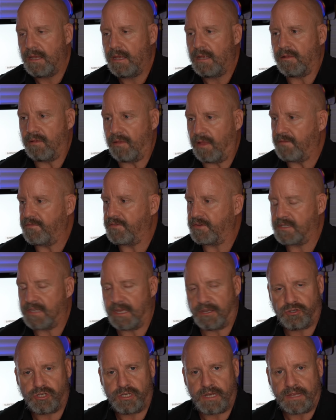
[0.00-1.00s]
Life
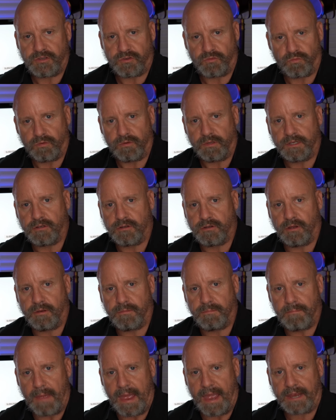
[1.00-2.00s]
Extension has a really good
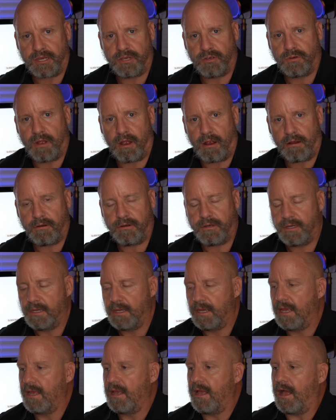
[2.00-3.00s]
MacuGuard.
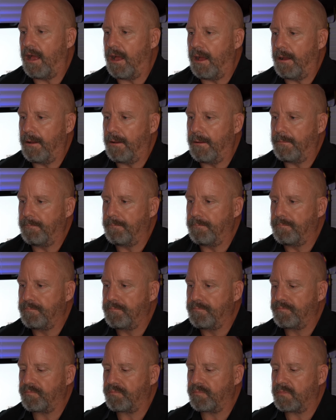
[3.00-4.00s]
And
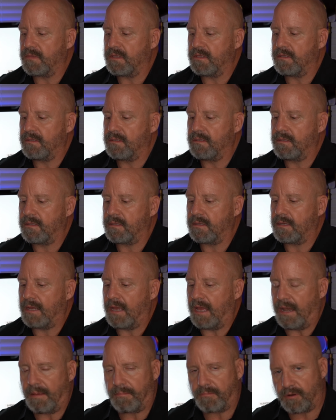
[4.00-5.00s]

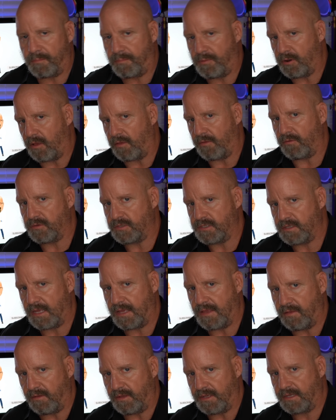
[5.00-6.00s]
I'm going to put all those
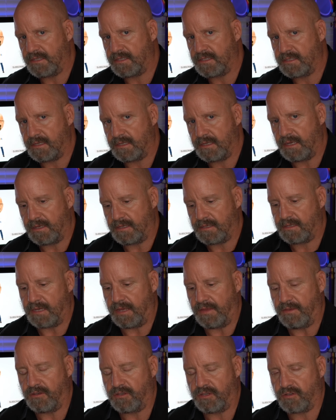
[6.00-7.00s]
in the links
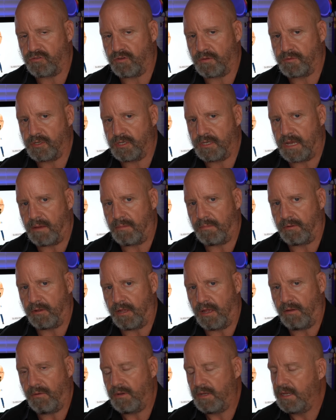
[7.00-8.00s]
in the description down
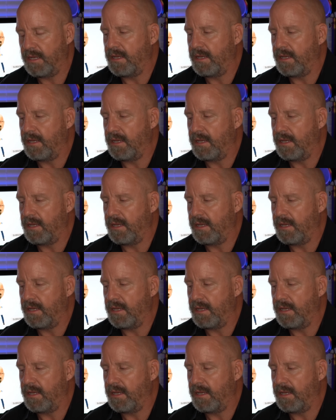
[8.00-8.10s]
below,